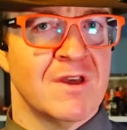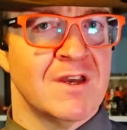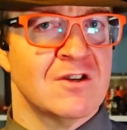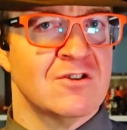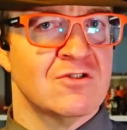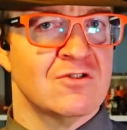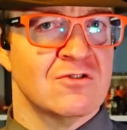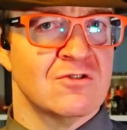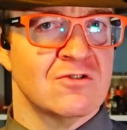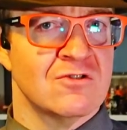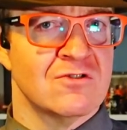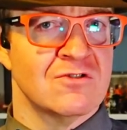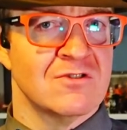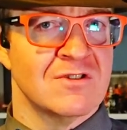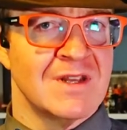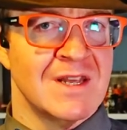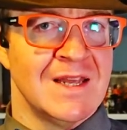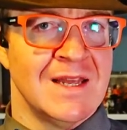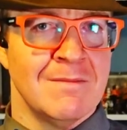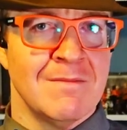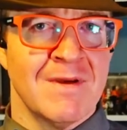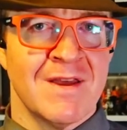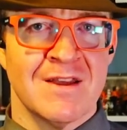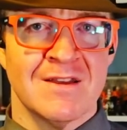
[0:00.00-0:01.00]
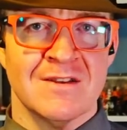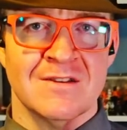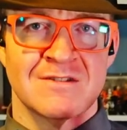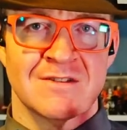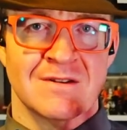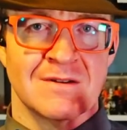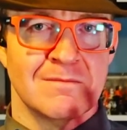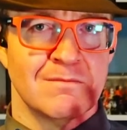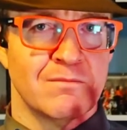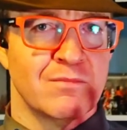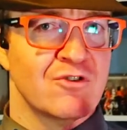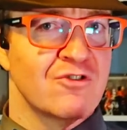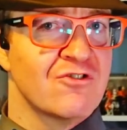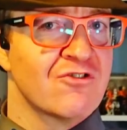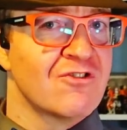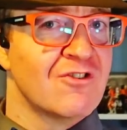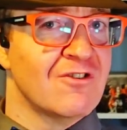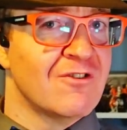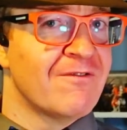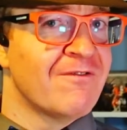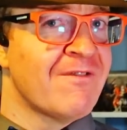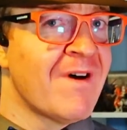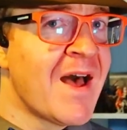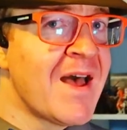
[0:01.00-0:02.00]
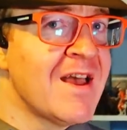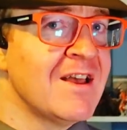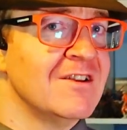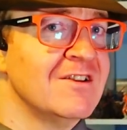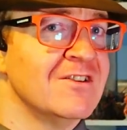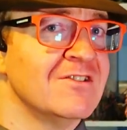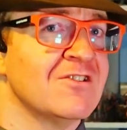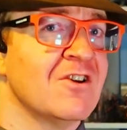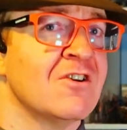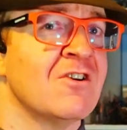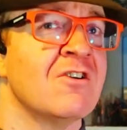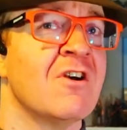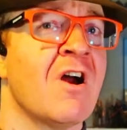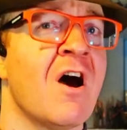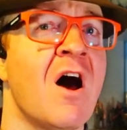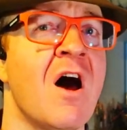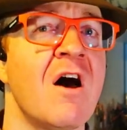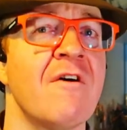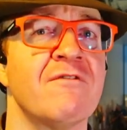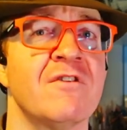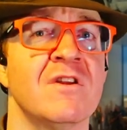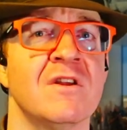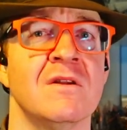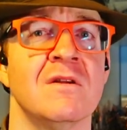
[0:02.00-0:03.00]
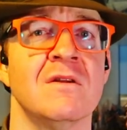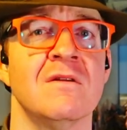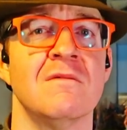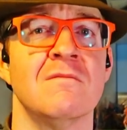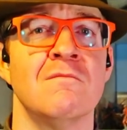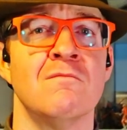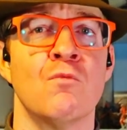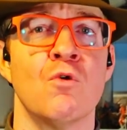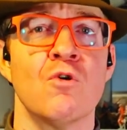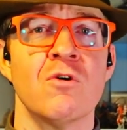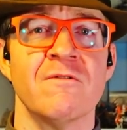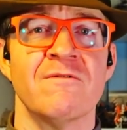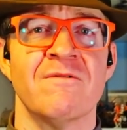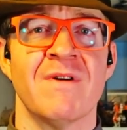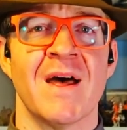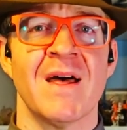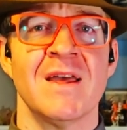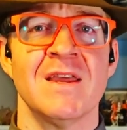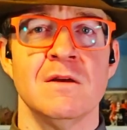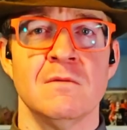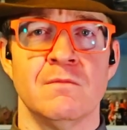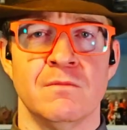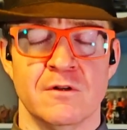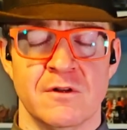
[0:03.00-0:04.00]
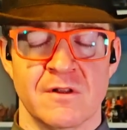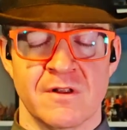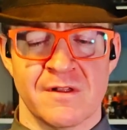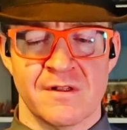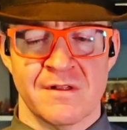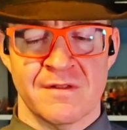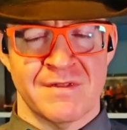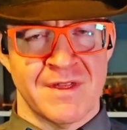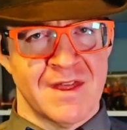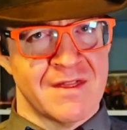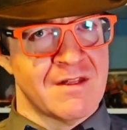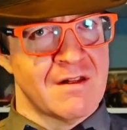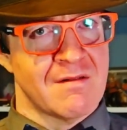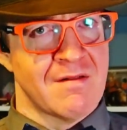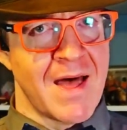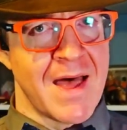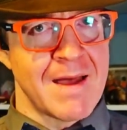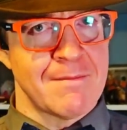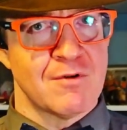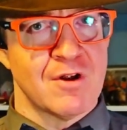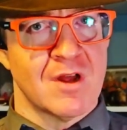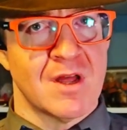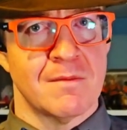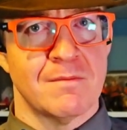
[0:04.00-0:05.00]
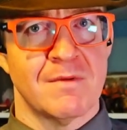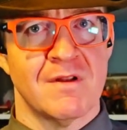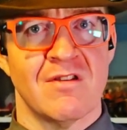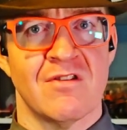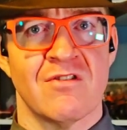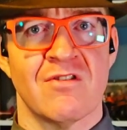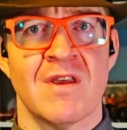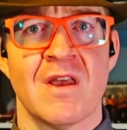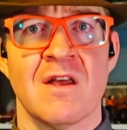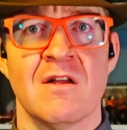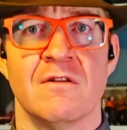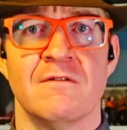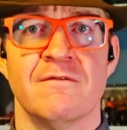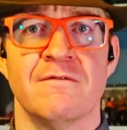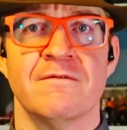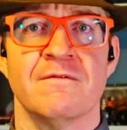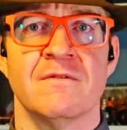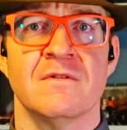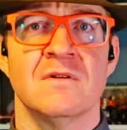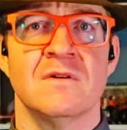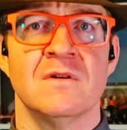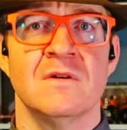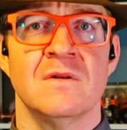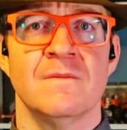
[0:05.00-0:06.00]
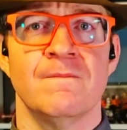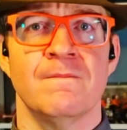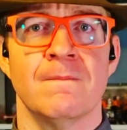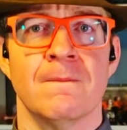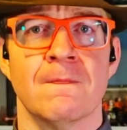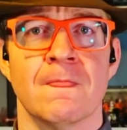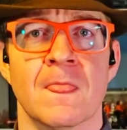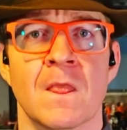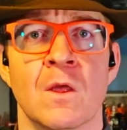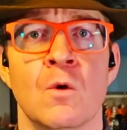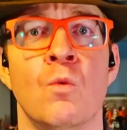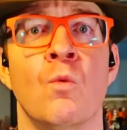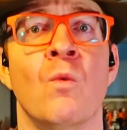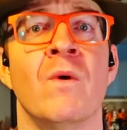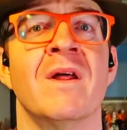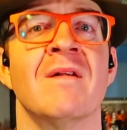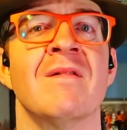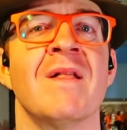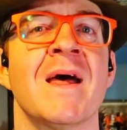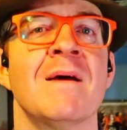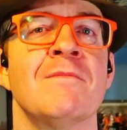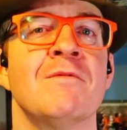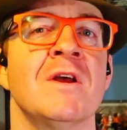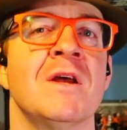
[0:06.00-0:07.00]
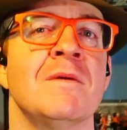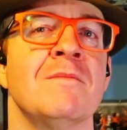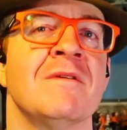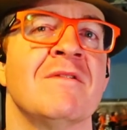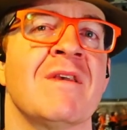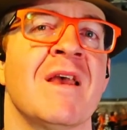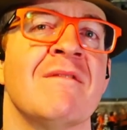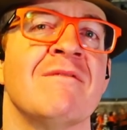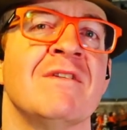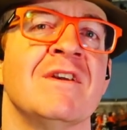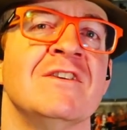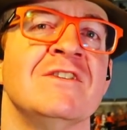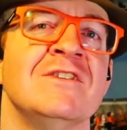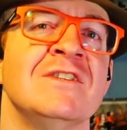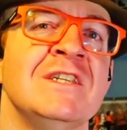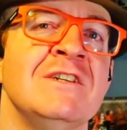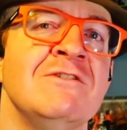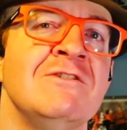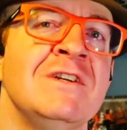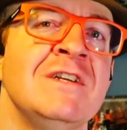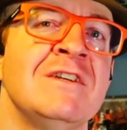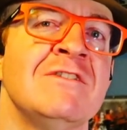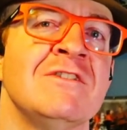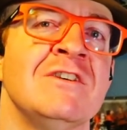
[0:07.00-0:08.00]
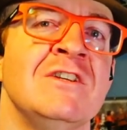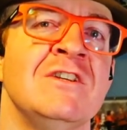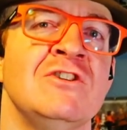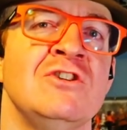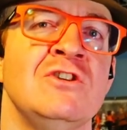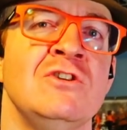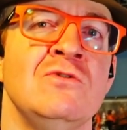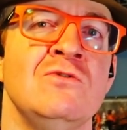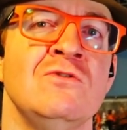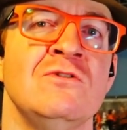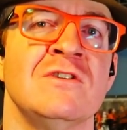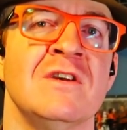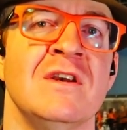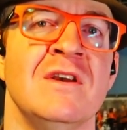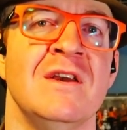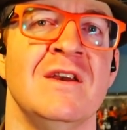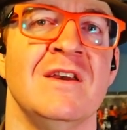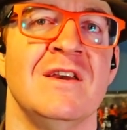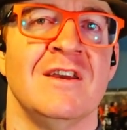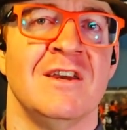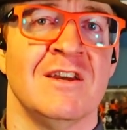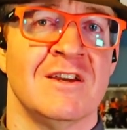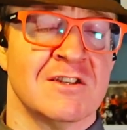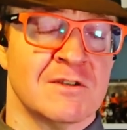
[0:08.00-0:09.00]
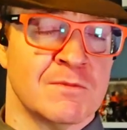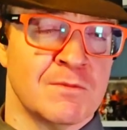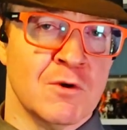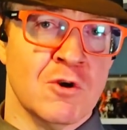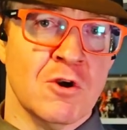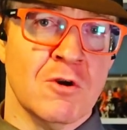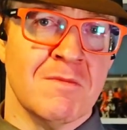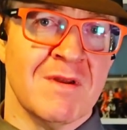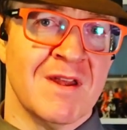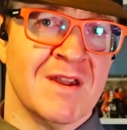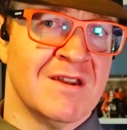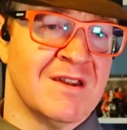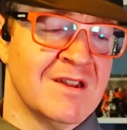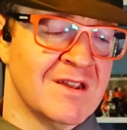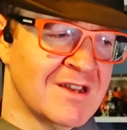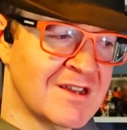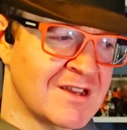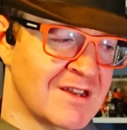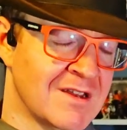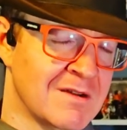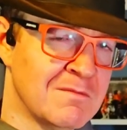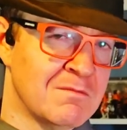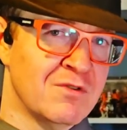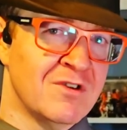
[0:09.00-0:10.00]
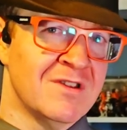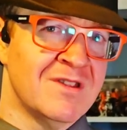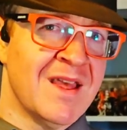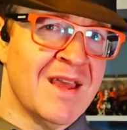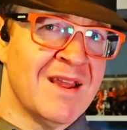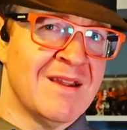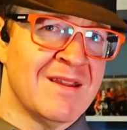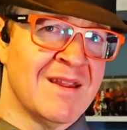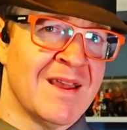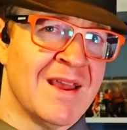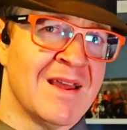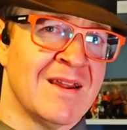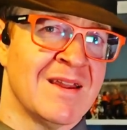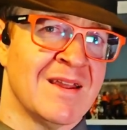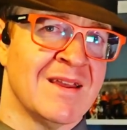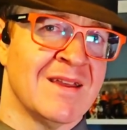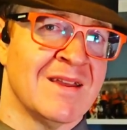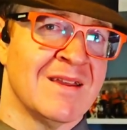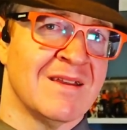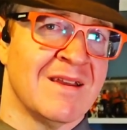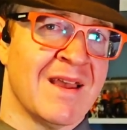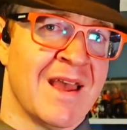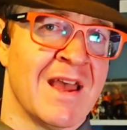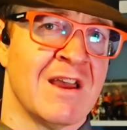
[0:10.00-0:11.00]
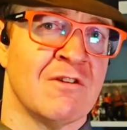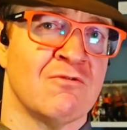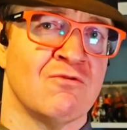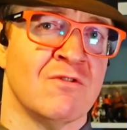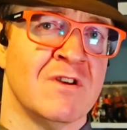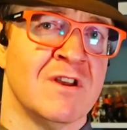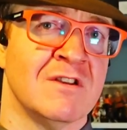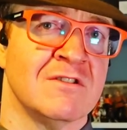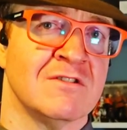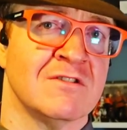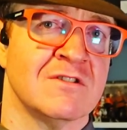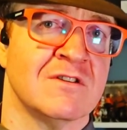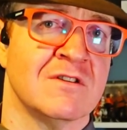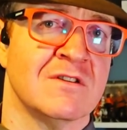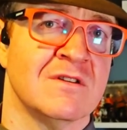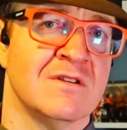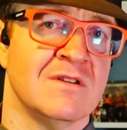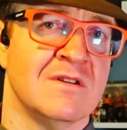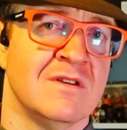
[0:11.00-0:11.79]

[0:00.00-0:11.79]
pictures, emails, and personal files are often more valuable than the laptop itself. When a laptop is having serious issues, experimenting can put that data at risk.